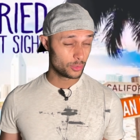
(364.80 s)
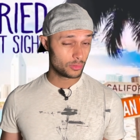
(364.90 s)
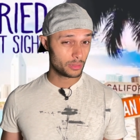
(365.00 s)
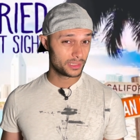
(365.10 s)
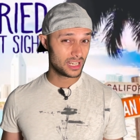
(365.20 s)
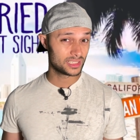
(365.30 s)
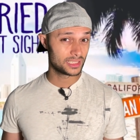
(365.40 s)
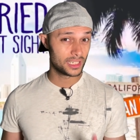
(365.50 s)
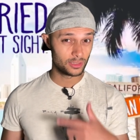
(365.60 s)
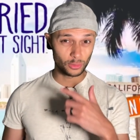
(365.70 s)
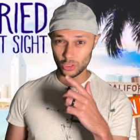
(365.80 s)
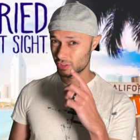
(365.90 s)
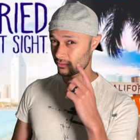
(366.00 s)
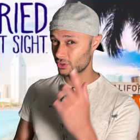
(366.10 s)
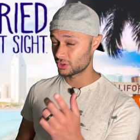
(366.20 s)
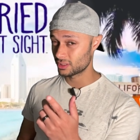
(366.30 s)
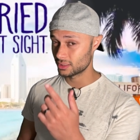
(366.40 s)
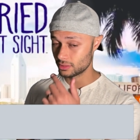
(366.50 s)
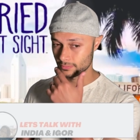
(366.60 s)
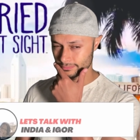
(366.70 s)
you coming out saying you lost your
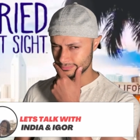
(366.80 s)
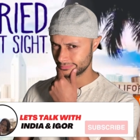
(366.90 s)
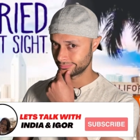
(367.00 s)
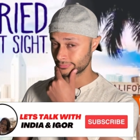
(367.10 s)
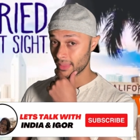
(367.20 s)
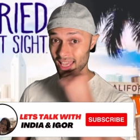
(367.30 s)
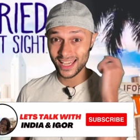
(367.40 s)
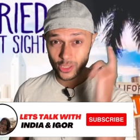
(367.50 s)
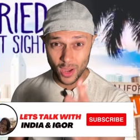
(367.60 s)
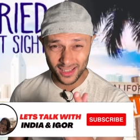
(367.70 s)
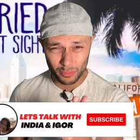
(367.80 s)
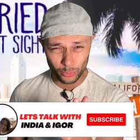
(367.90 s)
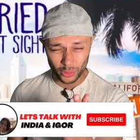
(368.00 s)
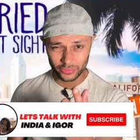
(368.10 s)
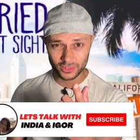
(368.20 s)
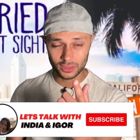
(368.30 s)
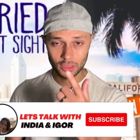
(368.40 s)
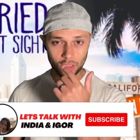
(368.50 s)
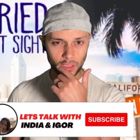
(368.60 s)
virginity? And you had a boyfriend?